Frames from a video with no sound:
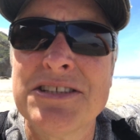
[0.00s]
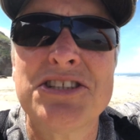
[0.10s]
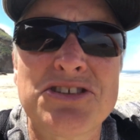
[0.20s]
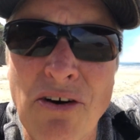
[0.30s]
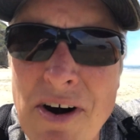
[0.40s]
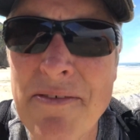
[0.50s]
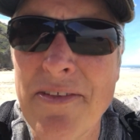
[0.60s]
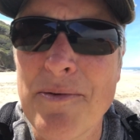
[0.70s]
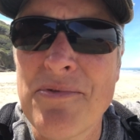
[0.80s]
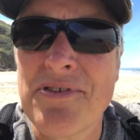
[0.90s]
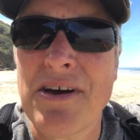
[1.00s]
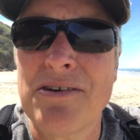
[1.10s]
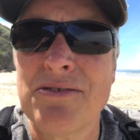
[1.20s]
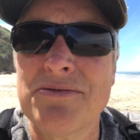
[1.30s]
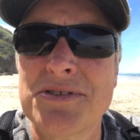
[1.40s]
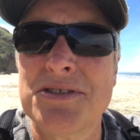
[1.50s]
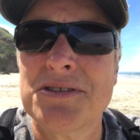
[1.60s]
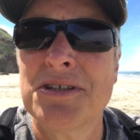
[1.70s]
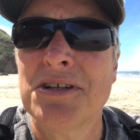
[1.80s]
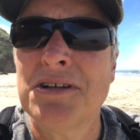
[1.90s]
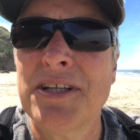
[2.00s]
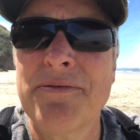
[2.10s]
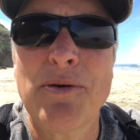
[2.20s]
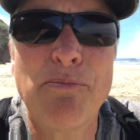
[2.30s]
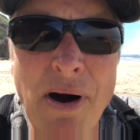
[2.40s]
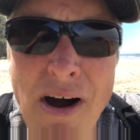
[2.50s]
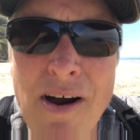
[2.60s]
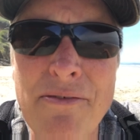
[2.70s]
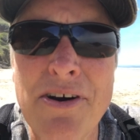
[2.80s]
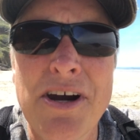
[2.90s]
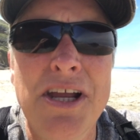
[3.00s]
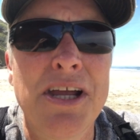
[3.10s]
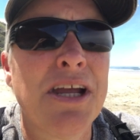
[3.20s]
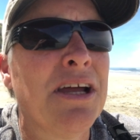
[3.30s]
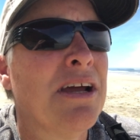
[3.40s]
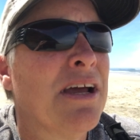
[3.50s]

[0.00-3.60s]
starving themselves, lived in poverty